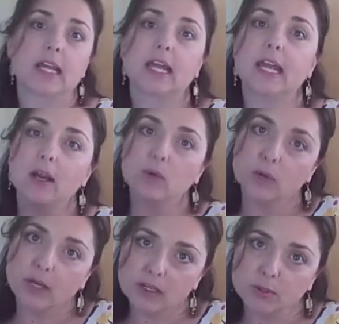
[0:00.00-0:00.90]
get
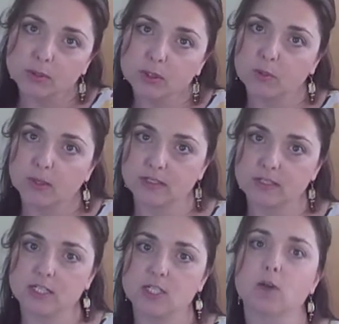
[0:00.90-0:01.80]
rid of the blueprints
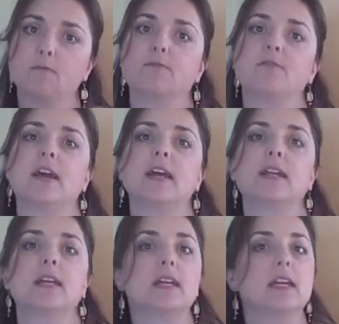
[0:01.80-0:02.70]
that don't fit,